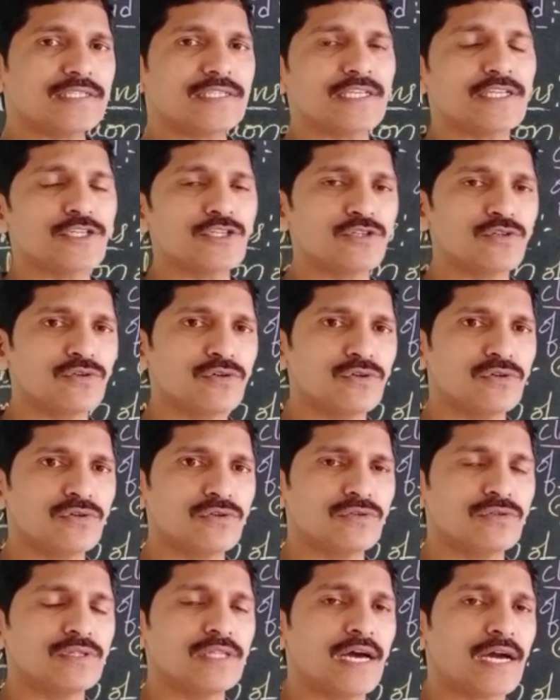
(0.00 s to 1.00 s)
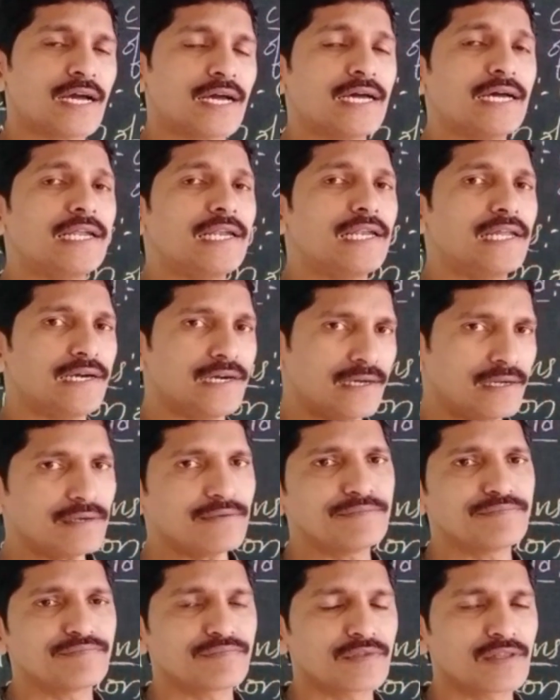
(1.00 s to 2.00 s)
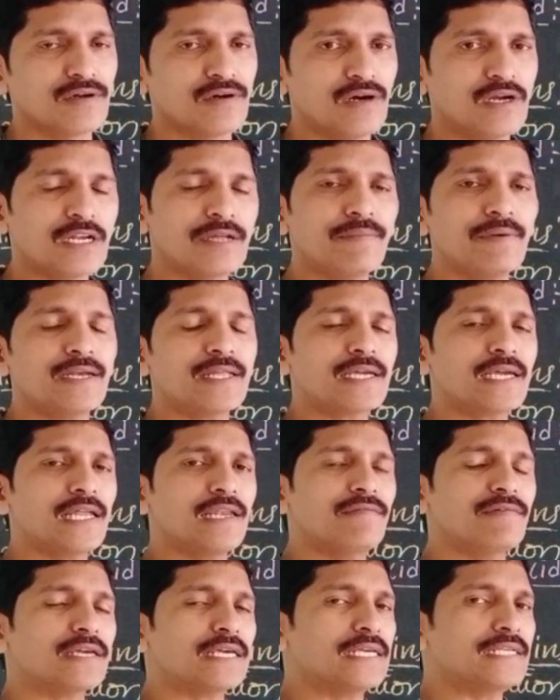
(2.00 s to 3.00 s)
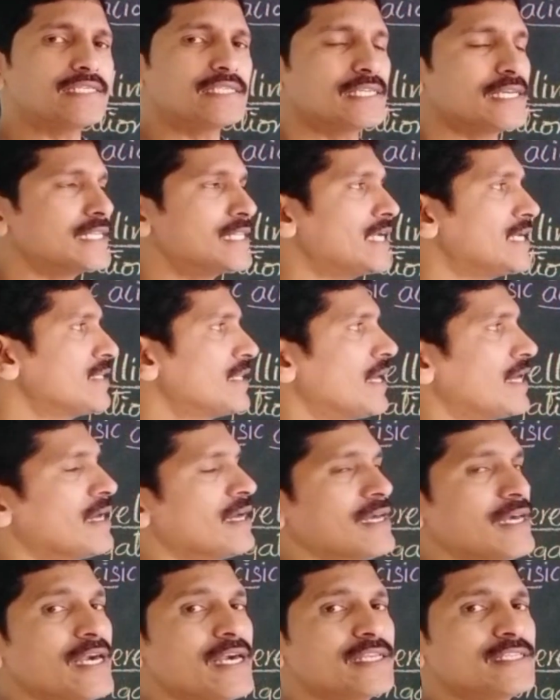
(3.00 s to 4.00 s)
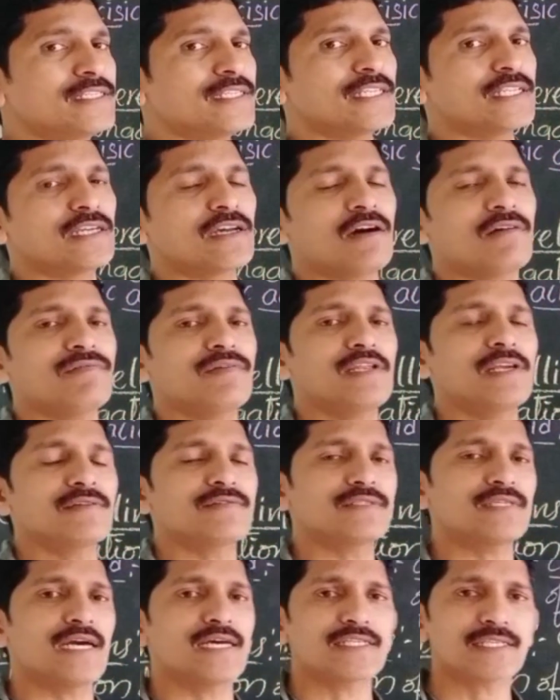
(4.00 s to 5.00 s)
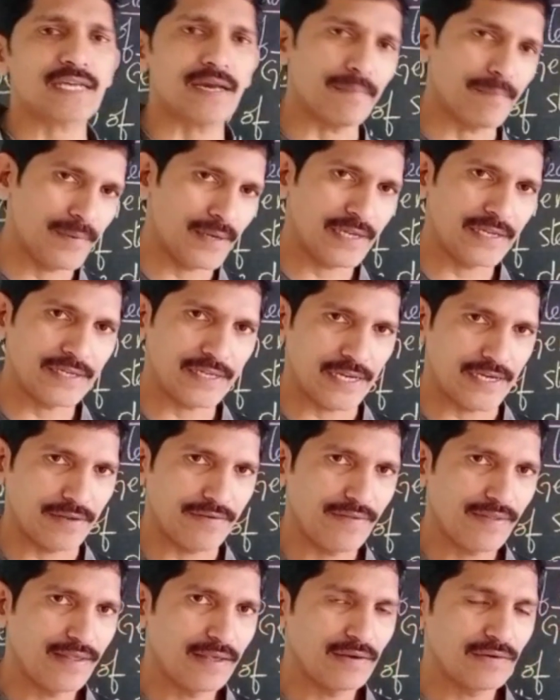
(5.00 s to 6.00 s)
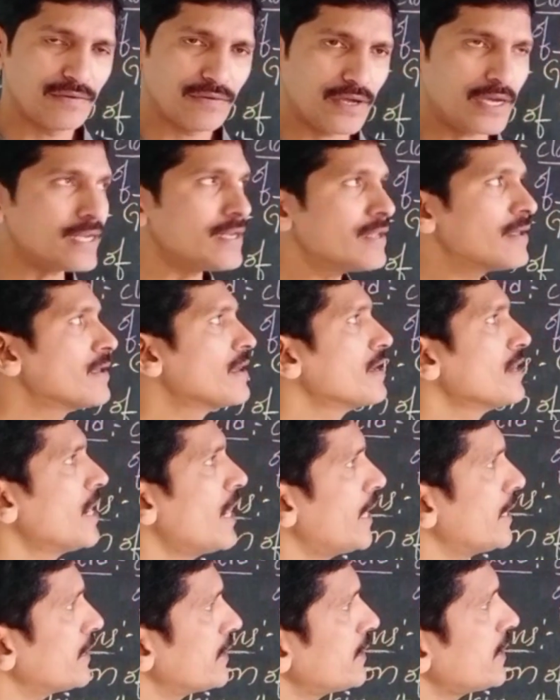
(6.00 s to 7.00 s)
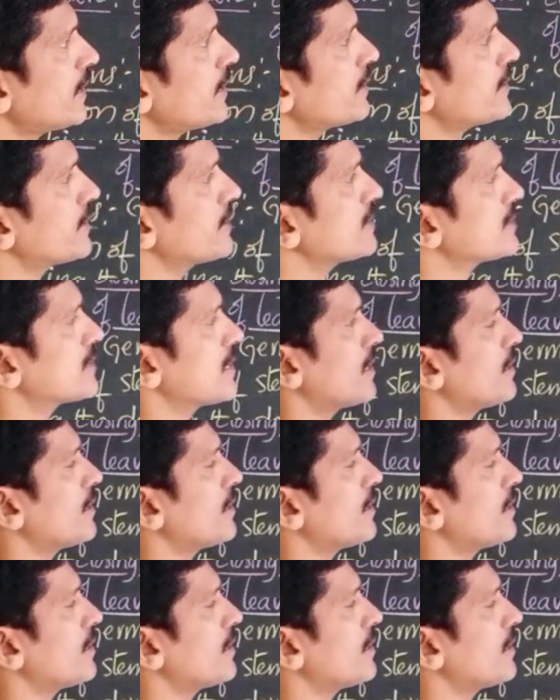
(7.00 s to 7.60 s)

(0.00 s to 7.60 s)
into the color, automatically we can say that the aging of leaves has completed, right? And here it is